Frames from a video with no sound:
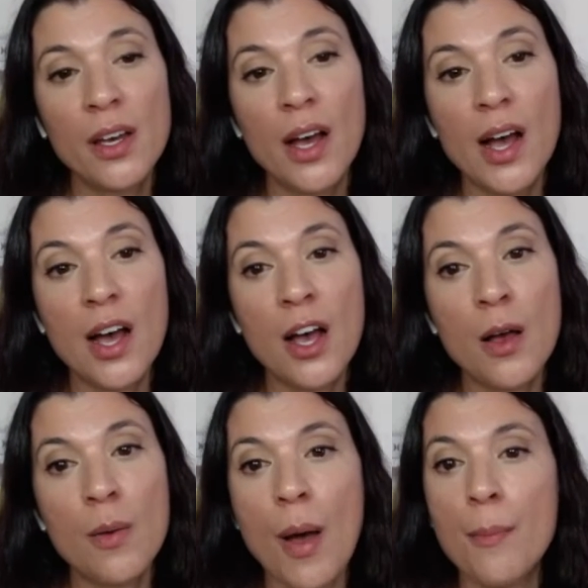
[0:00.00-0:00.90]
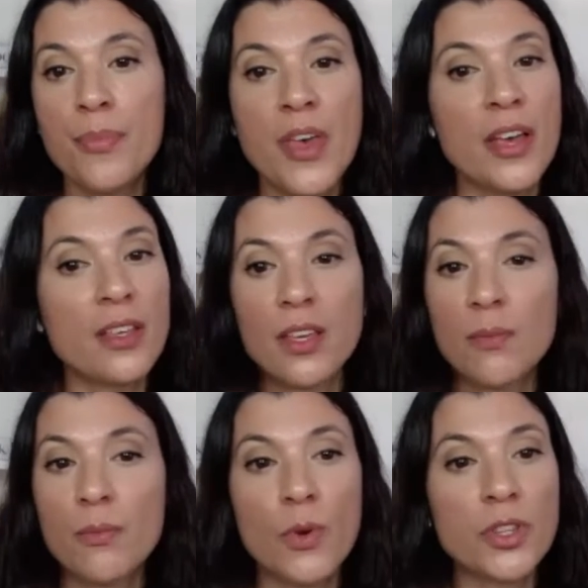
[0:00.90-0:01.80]
about
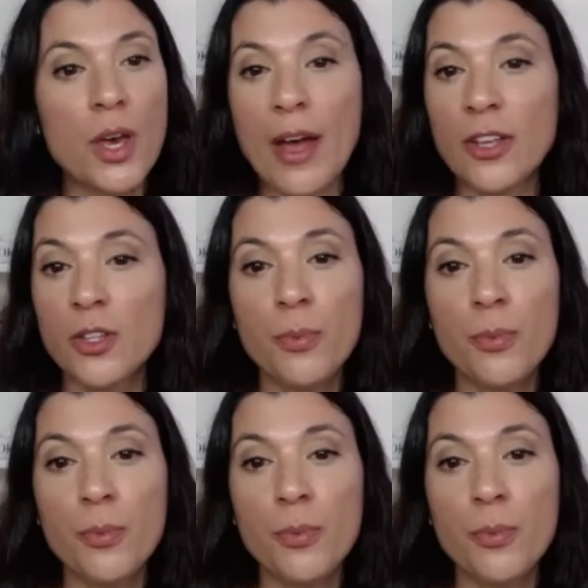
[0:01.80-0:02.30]
the